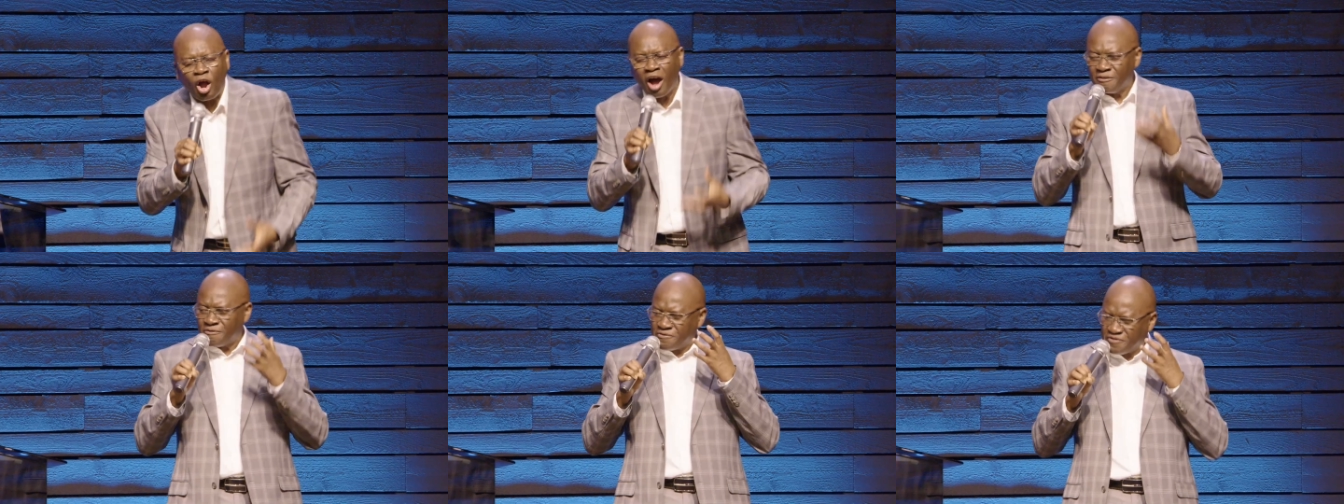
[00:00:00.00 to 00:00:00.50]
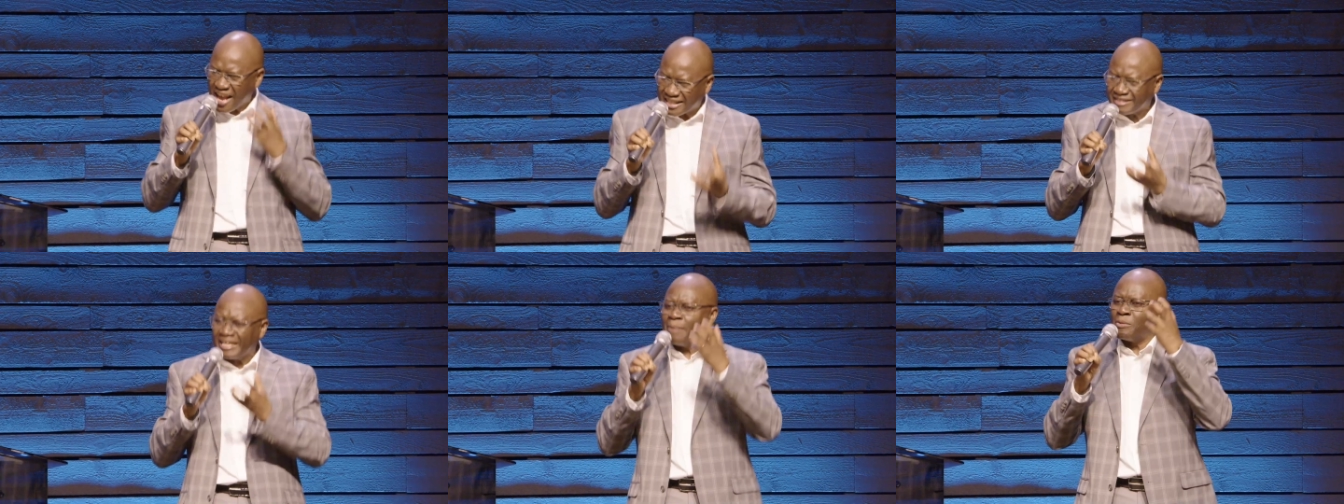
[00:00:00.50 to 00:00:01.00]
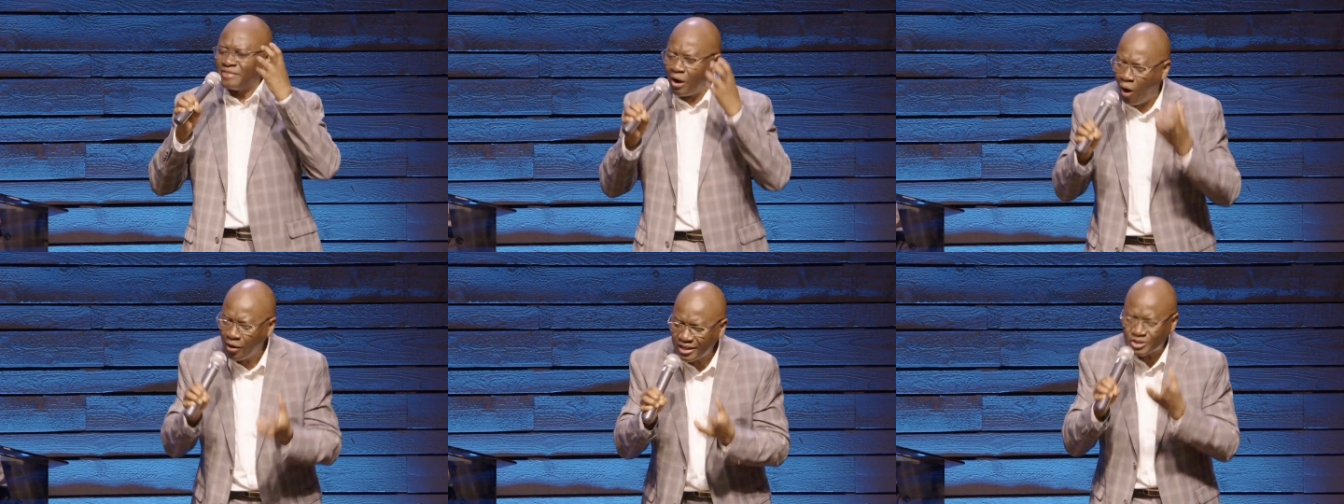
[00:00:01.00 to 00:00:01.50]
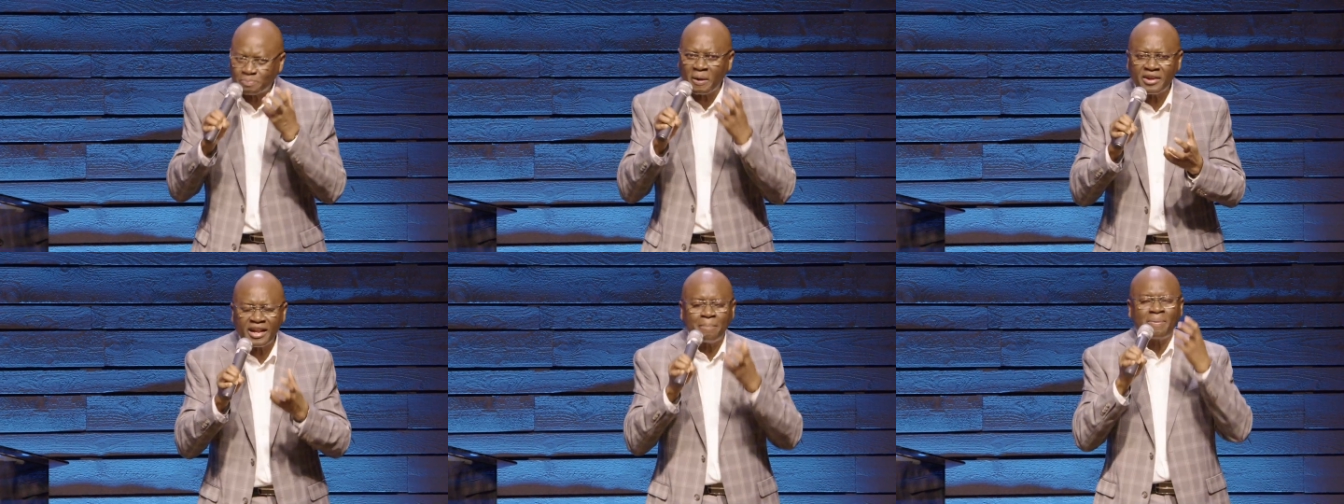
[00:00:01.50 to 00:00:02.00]
Convict them with the Holy
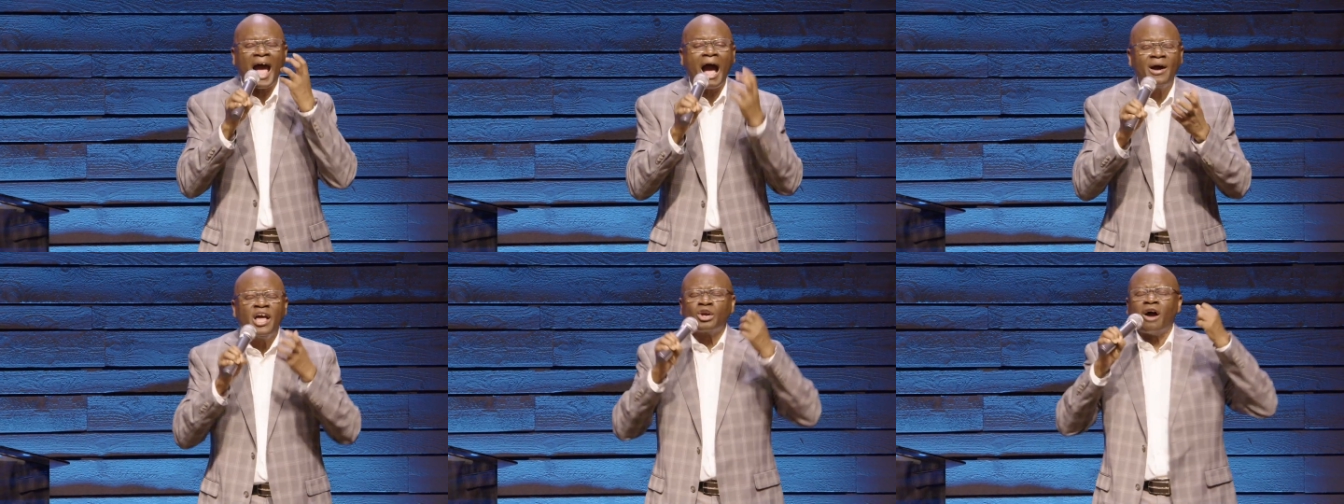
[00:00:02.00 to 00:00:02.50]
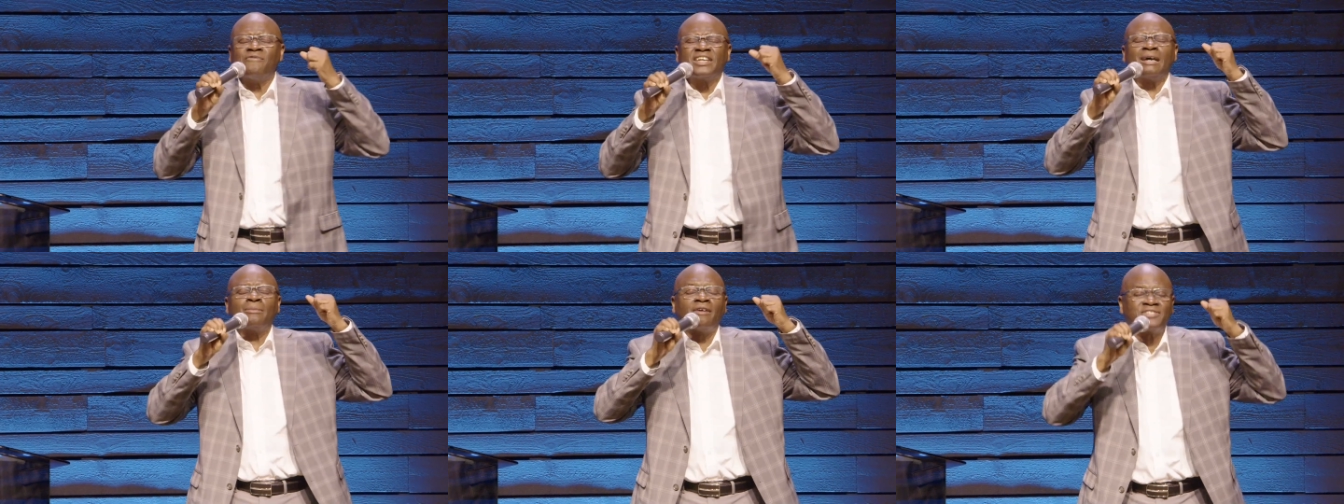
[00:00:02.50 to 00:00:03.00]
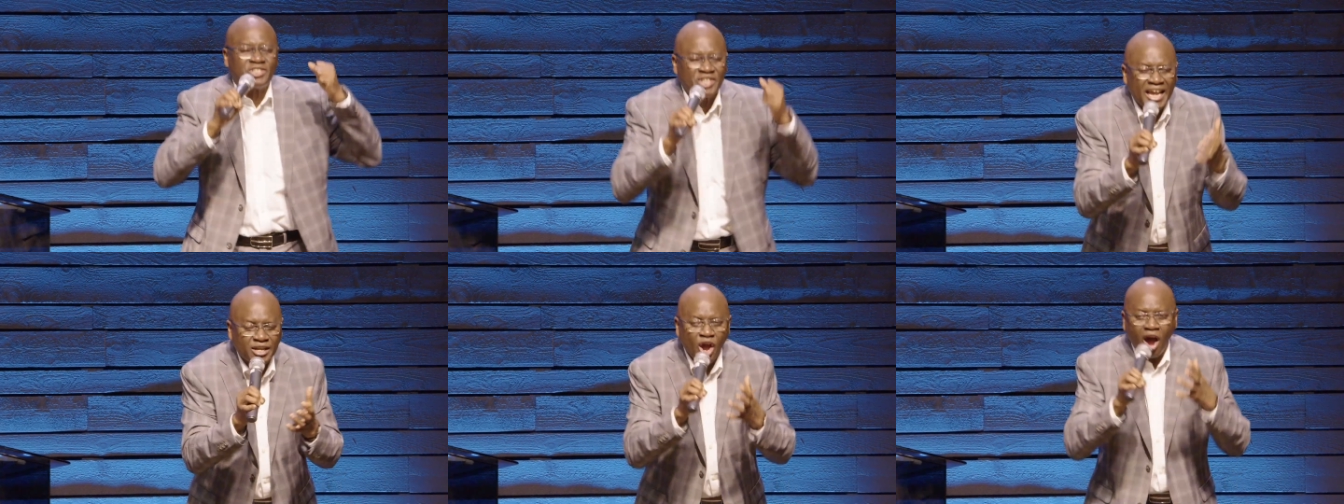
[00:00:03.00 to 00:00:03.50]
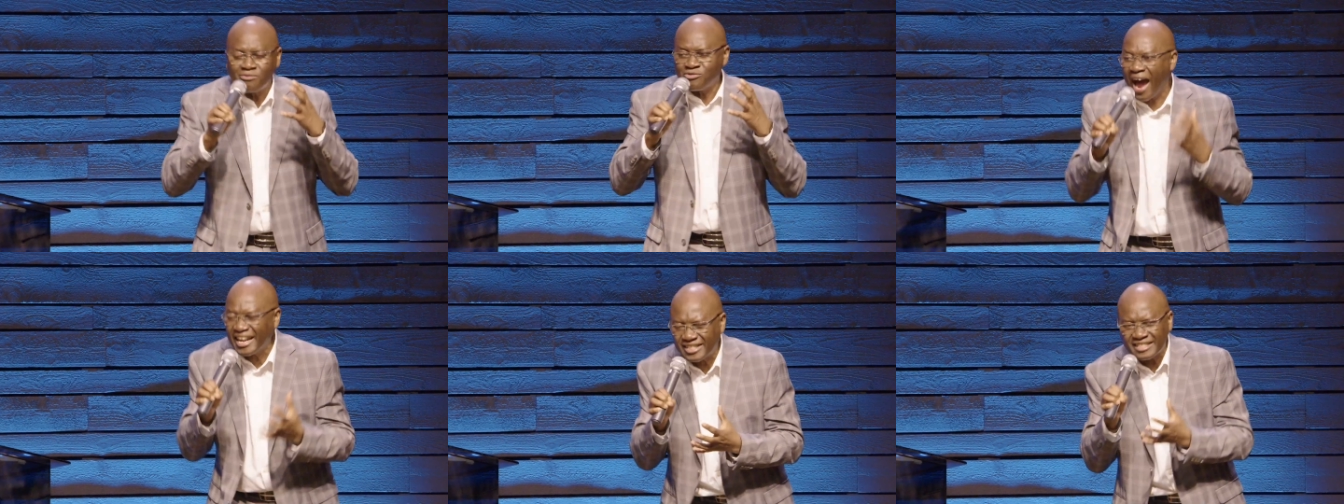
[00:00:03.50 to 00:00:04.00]
Spirit and power. Convict them of sin, of
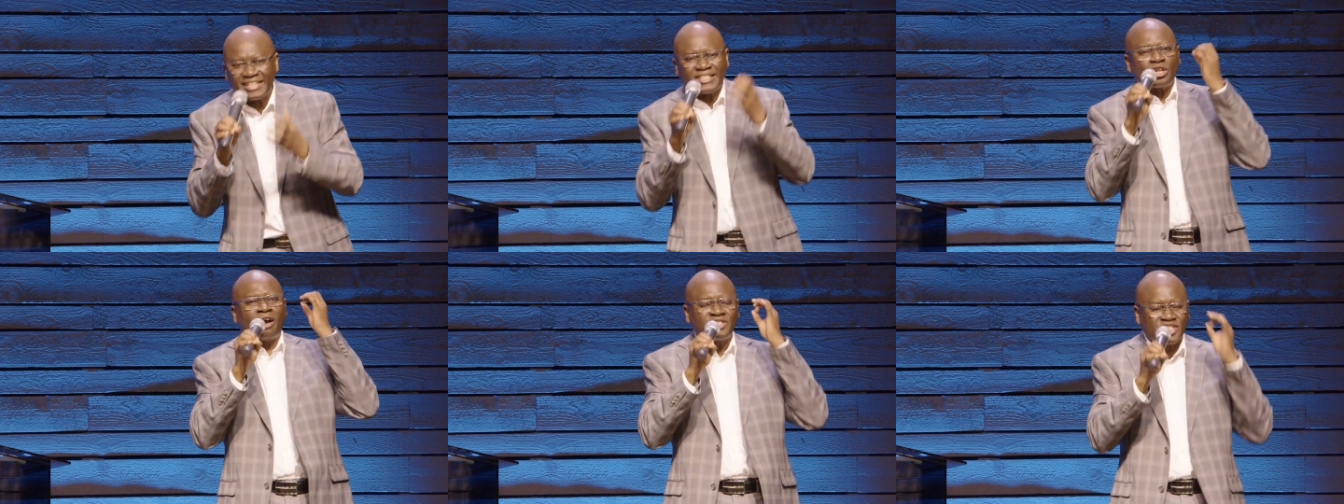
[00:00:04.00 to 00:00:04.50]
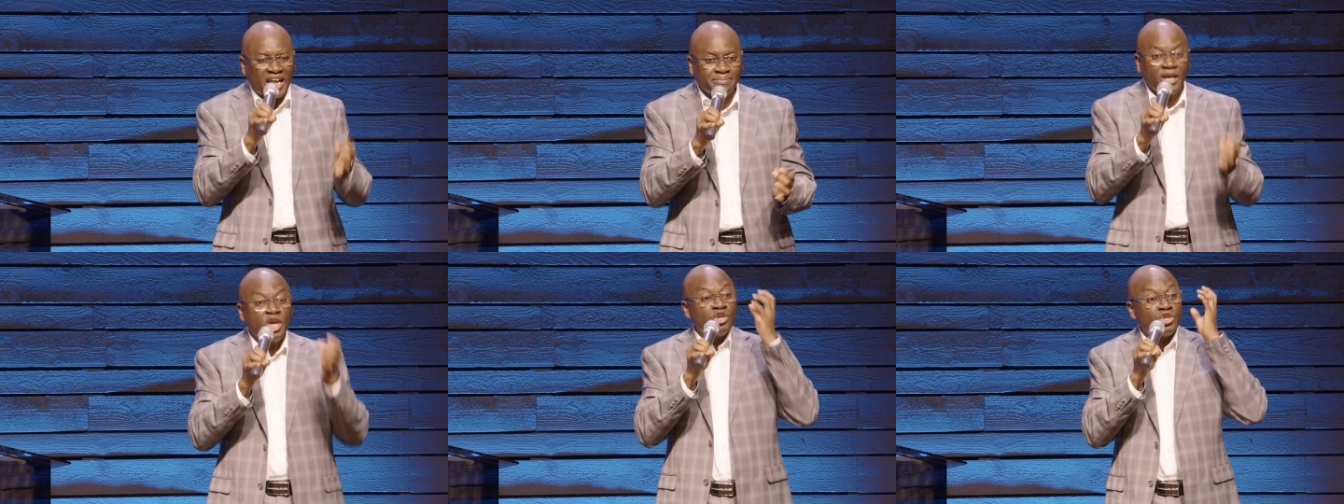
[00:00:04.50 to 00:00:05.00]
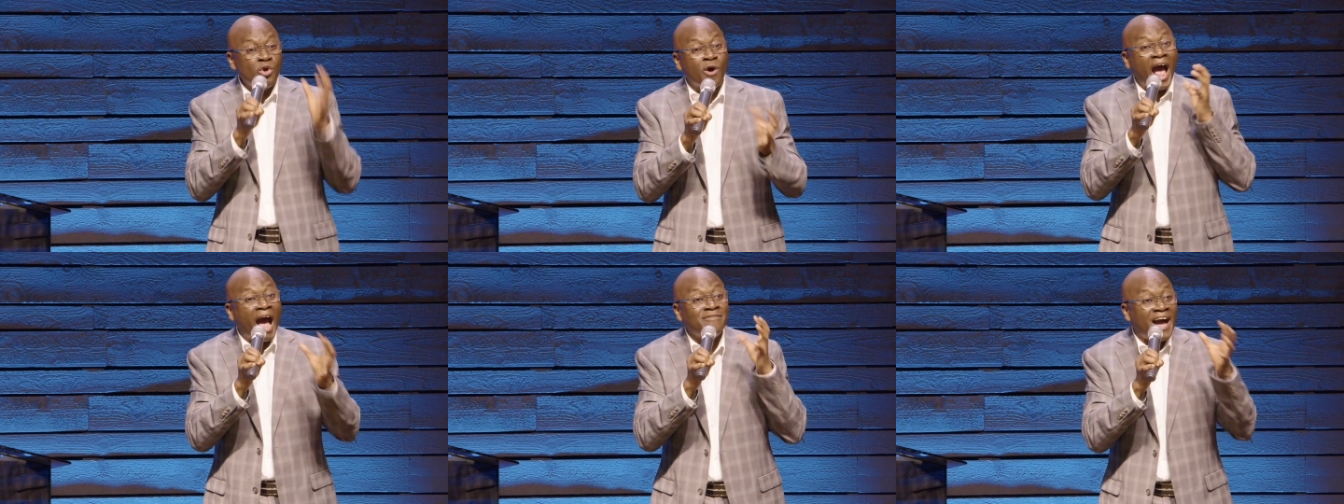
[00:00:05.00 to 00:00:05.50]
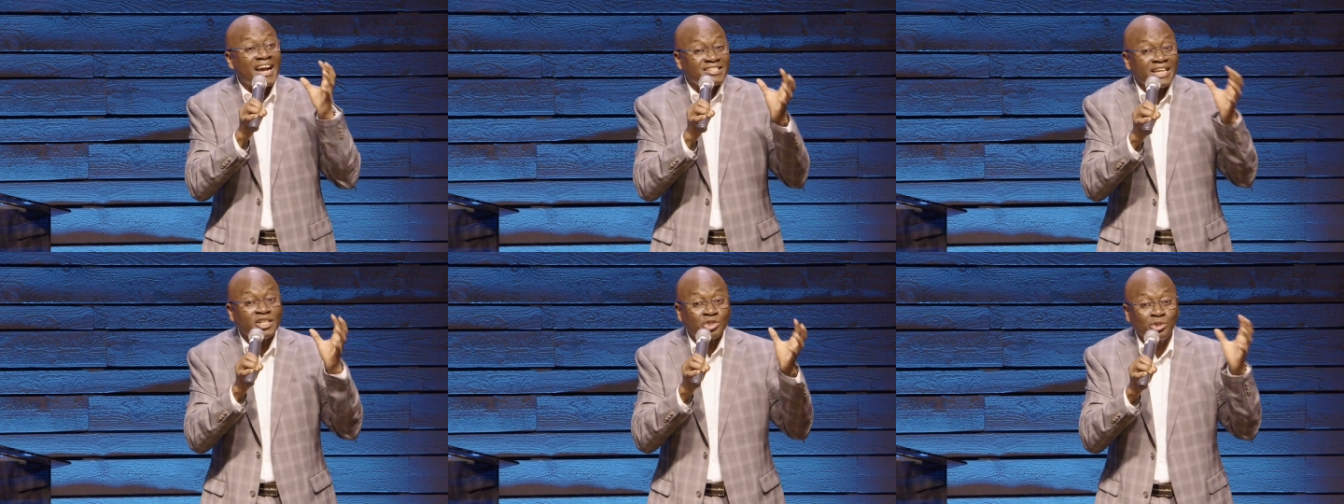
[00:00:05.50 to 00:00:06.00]
righteousness, and of judgment. You have
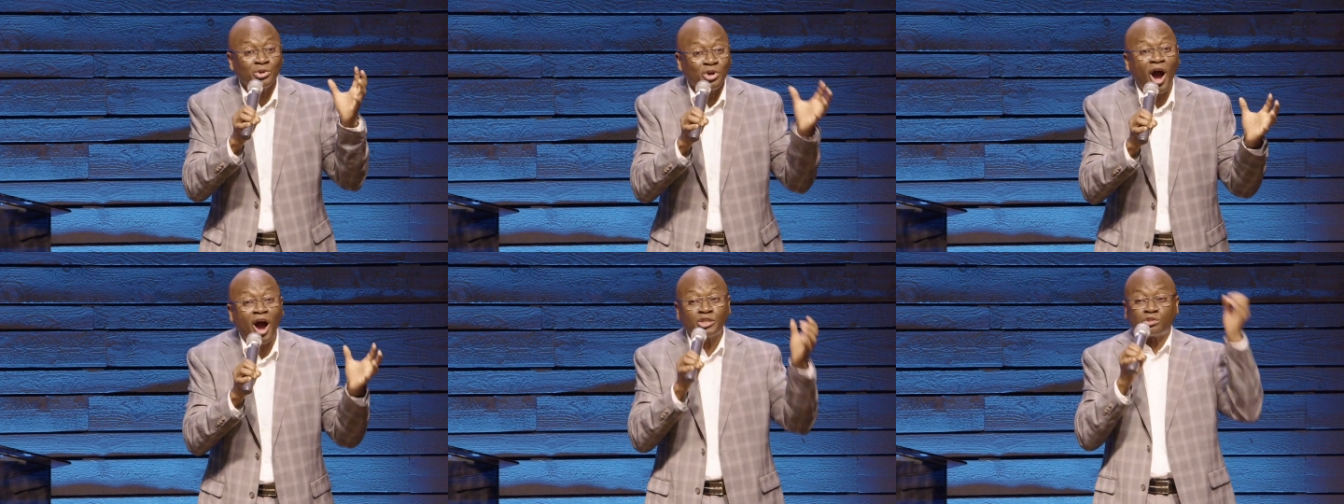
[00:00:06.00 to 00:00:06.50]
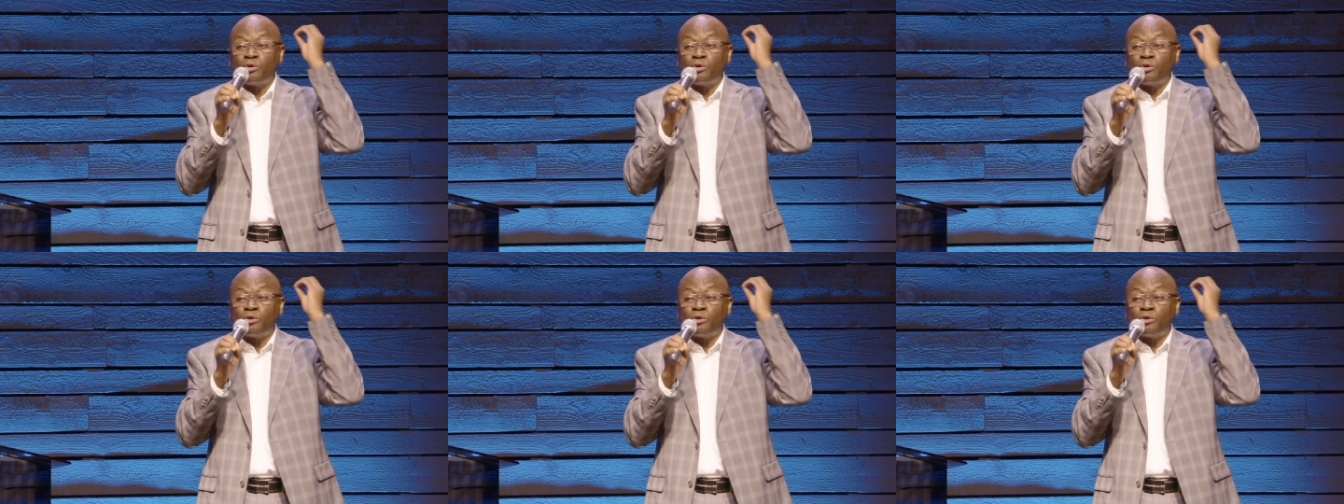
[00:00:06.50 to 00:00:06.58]
access to God